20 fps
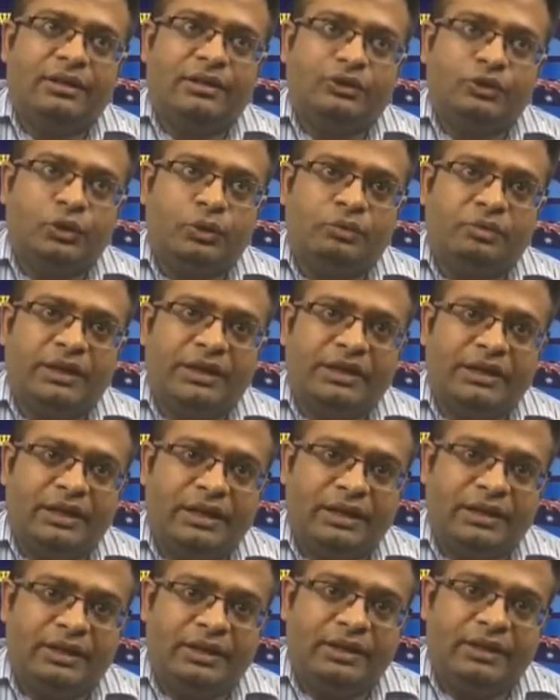Shobhit
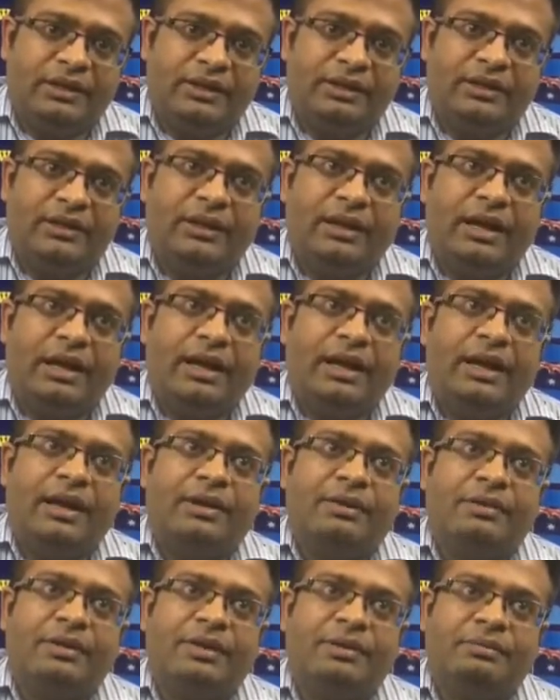Tandon
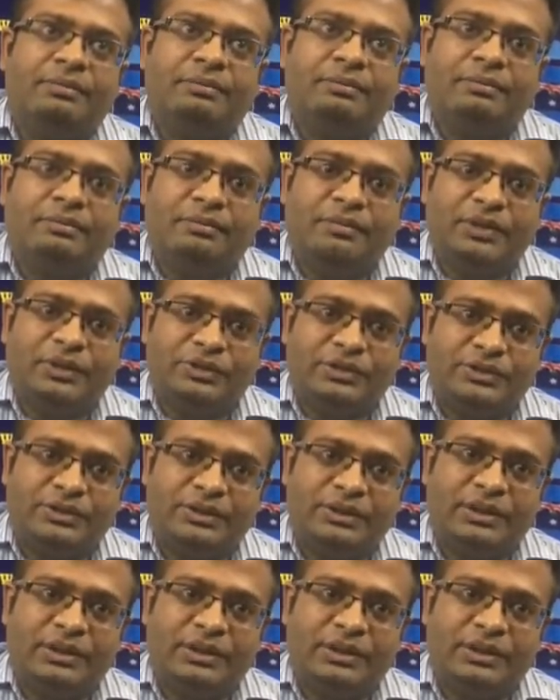and Ms.